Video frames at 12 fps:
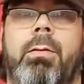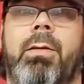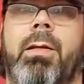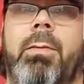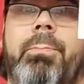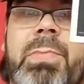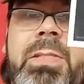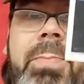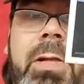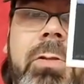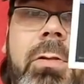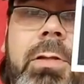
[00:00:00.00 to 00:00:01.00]
You know,
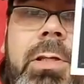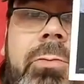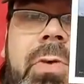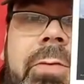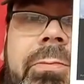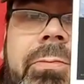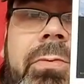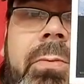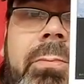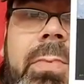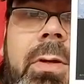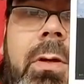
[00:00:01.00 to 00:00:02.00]
special lithograph
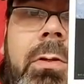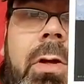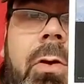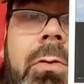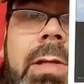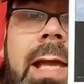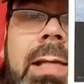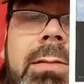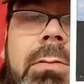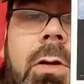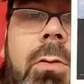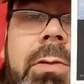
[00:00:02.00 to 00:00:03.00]
from the whole
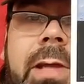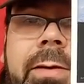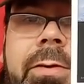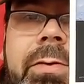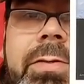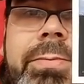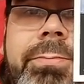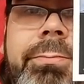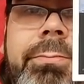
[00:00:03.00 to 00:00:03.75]
cast, the whole characters.